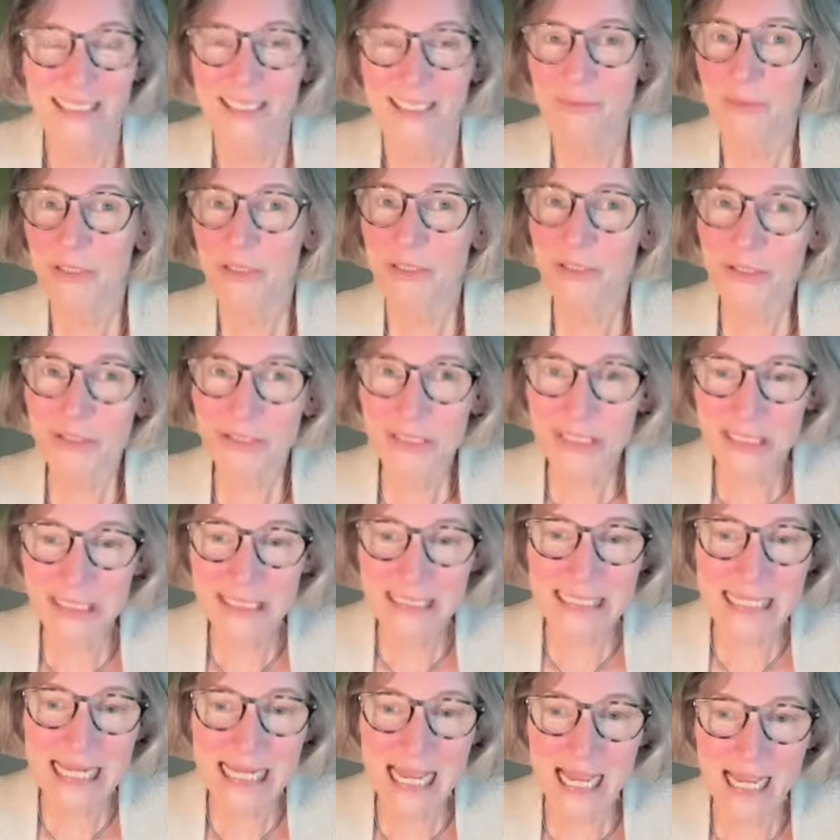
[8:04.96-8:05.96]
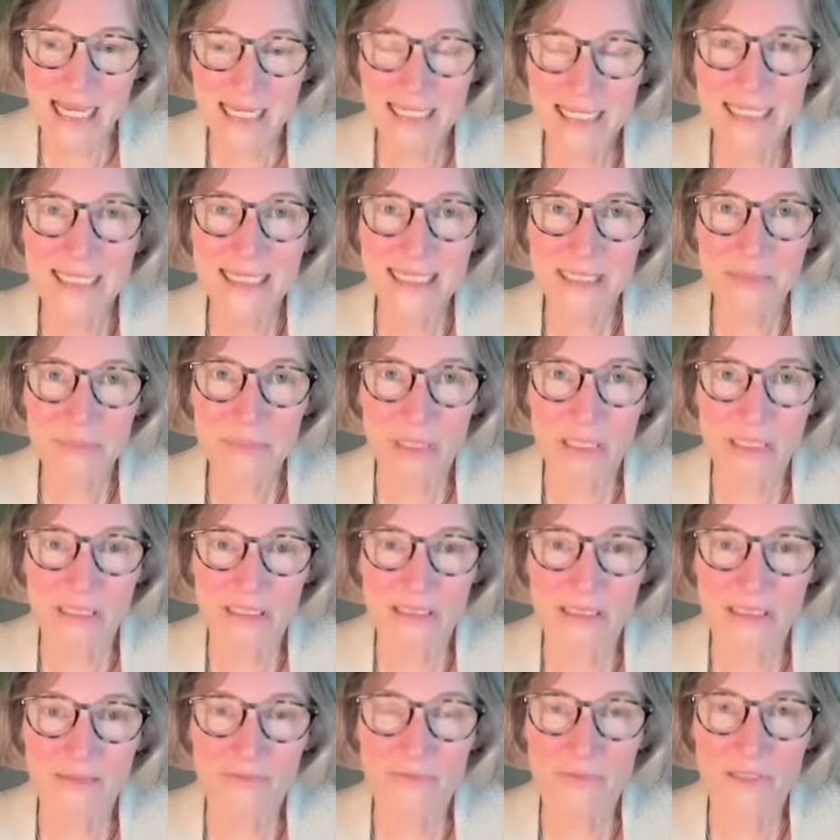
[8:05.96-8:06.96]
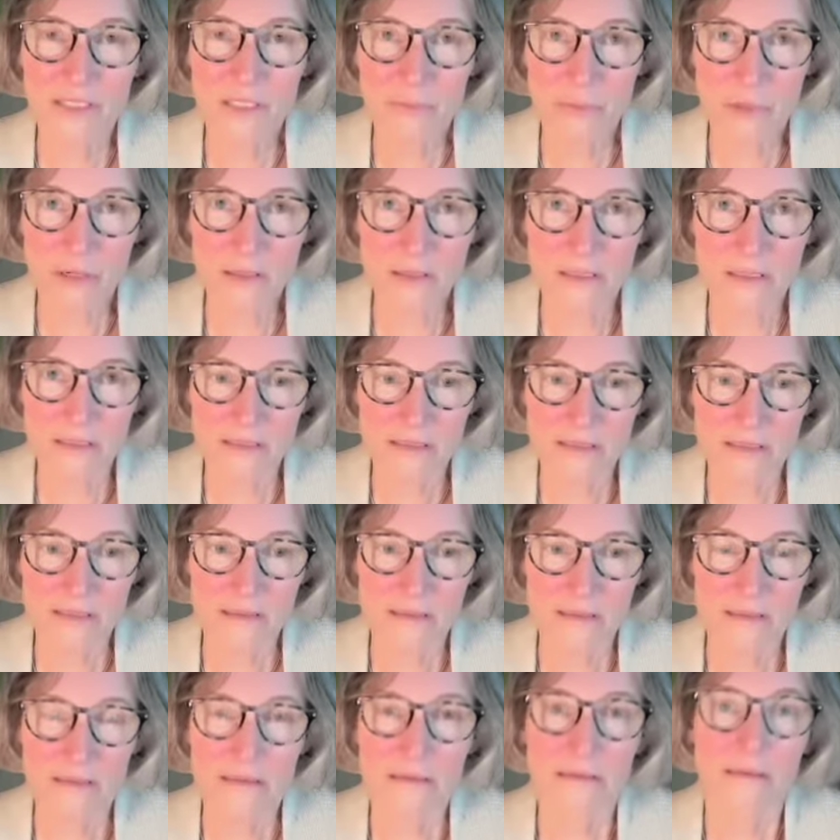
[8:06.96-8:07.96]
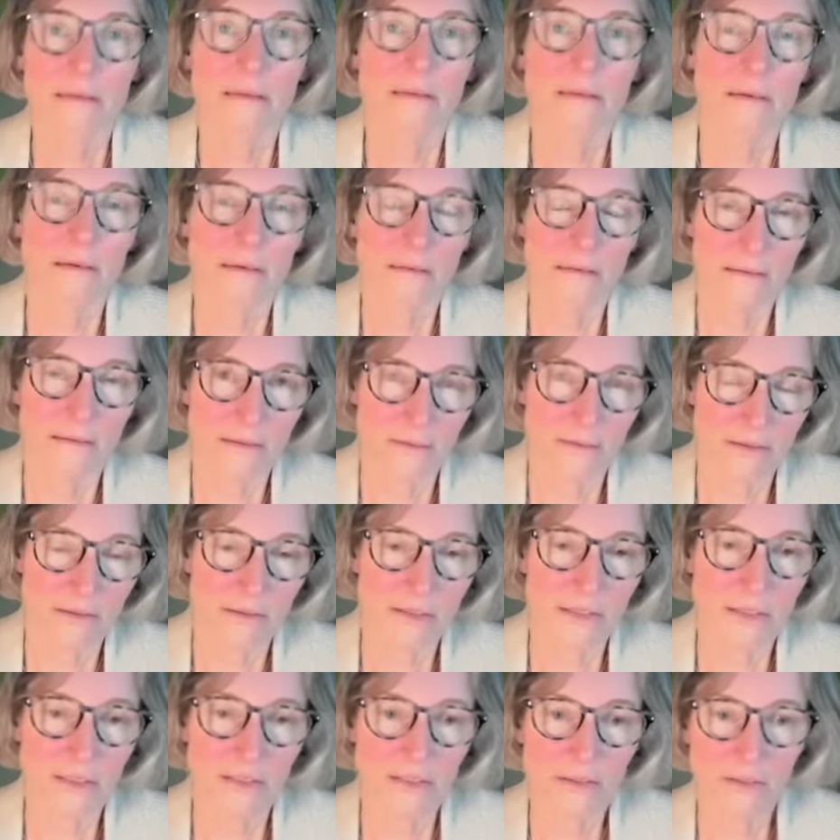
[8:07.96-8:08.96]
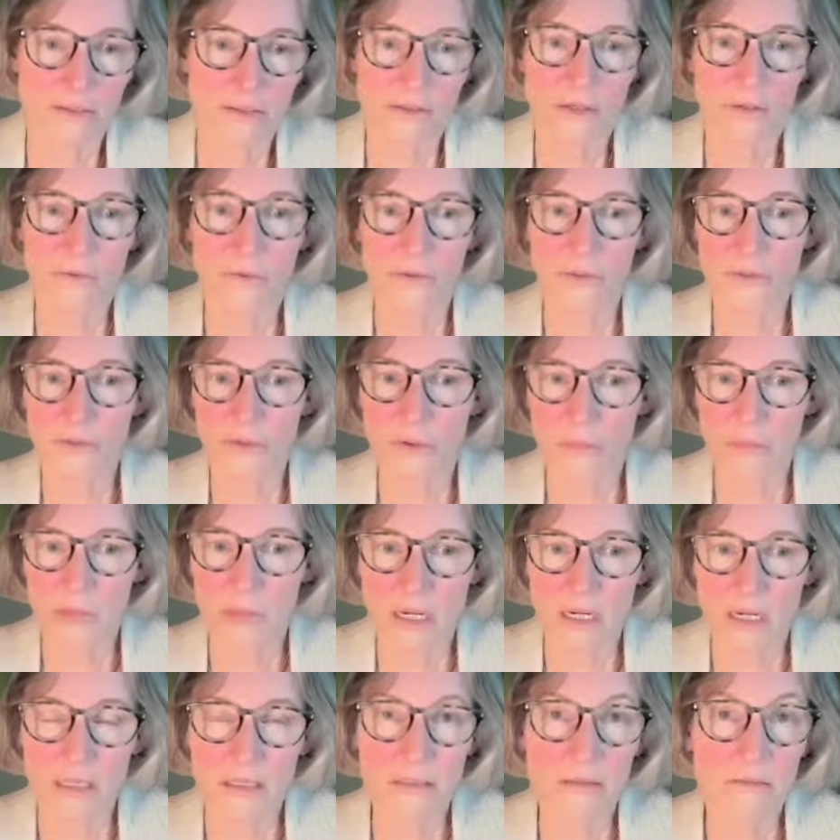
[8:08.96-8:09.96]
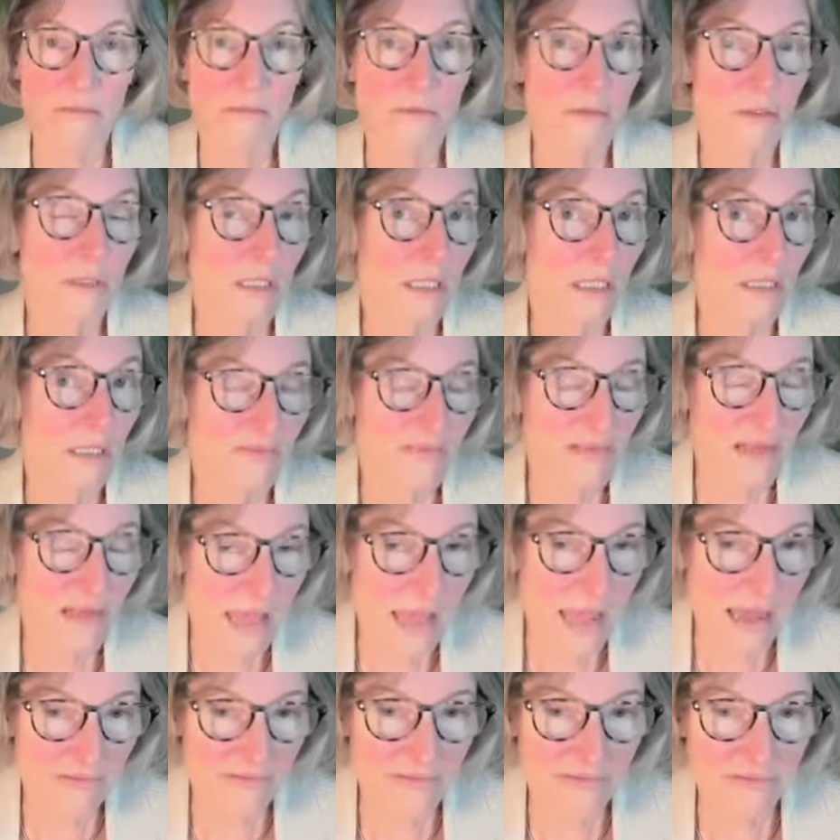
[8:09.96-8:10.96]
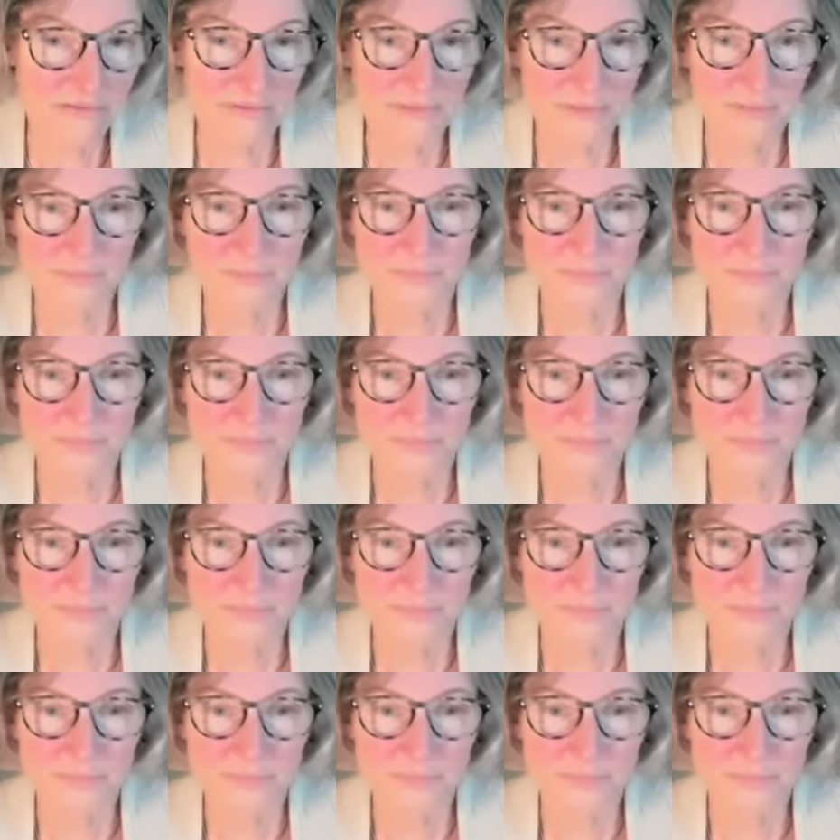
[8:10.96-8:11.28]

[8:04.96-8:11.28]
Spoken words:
because it's an unexpected response, on your part, or they even laugh.